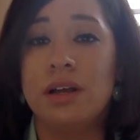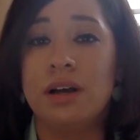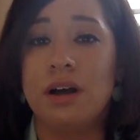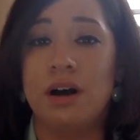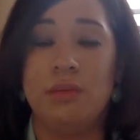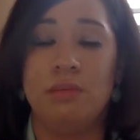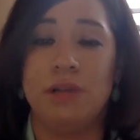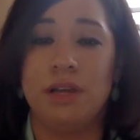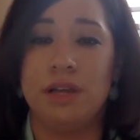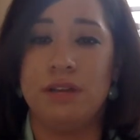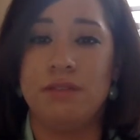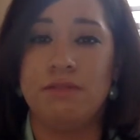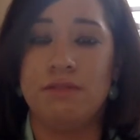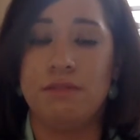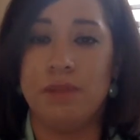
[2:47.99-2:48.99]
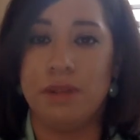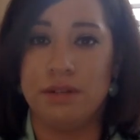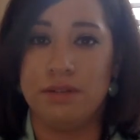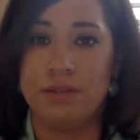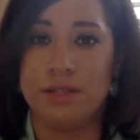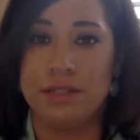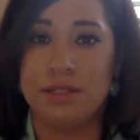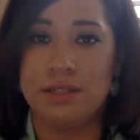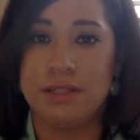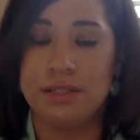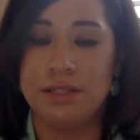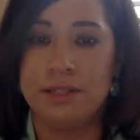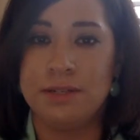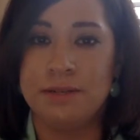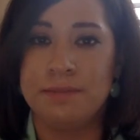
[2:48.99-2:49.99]
complicated for many
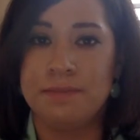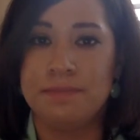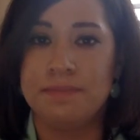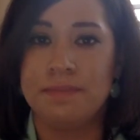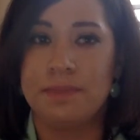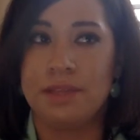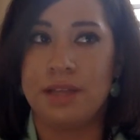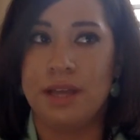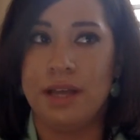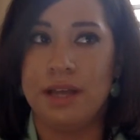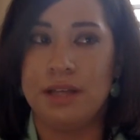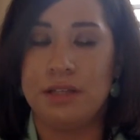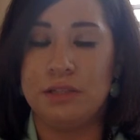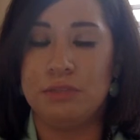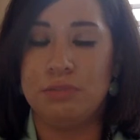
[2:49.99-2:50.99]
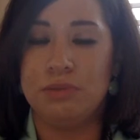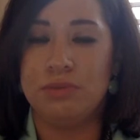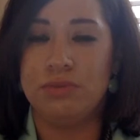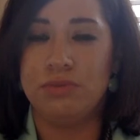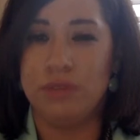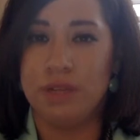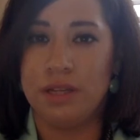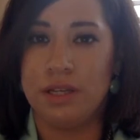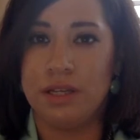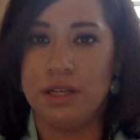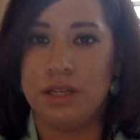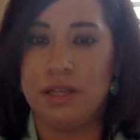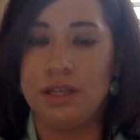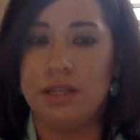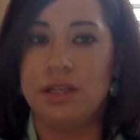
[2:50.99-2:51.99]
reasons. And it's been
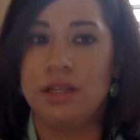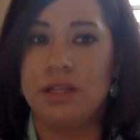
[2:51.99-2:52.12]
really